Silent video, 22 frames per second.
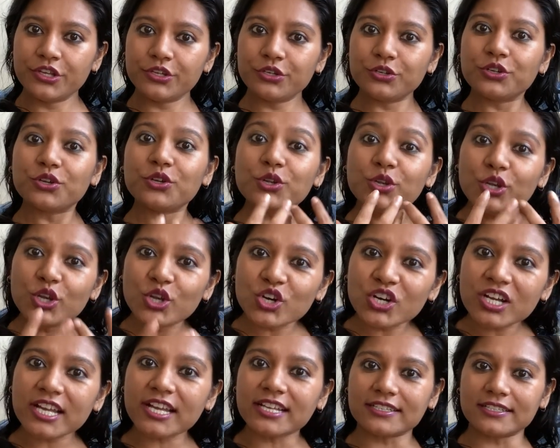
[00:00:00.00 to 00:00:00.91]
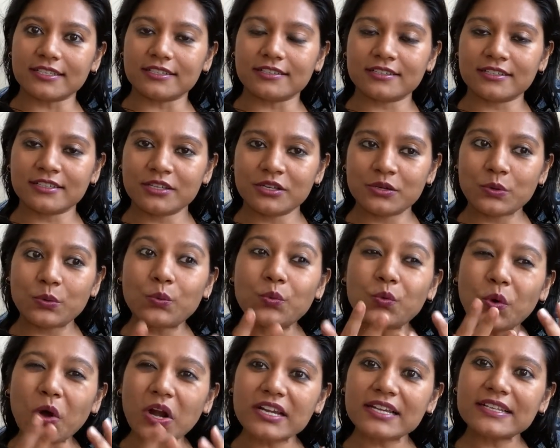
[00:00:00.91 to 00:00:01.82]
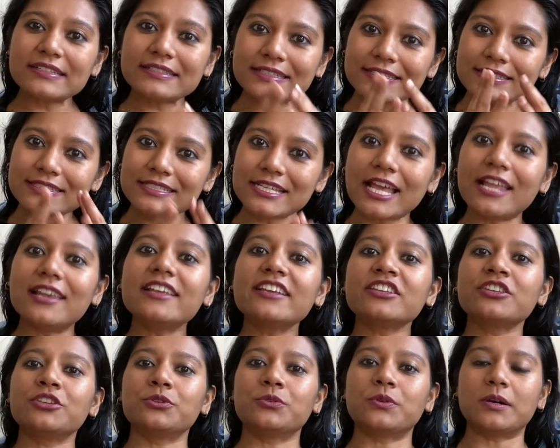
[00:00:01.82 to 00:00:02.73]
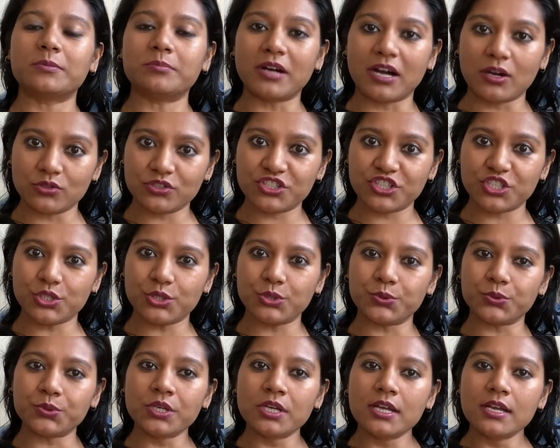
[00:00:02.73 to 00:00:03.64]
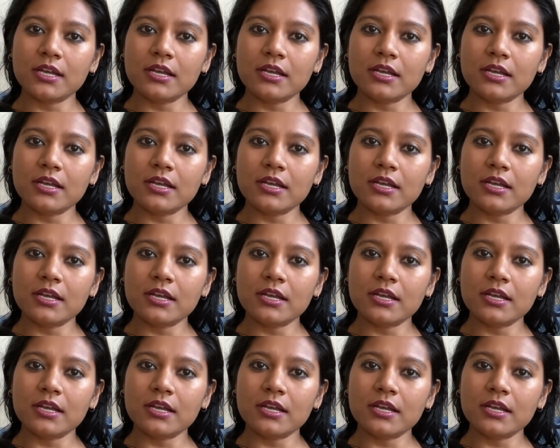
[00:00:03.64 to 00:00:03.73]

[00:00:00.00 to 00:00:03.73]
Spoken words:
Look at it. What is it telling you about you?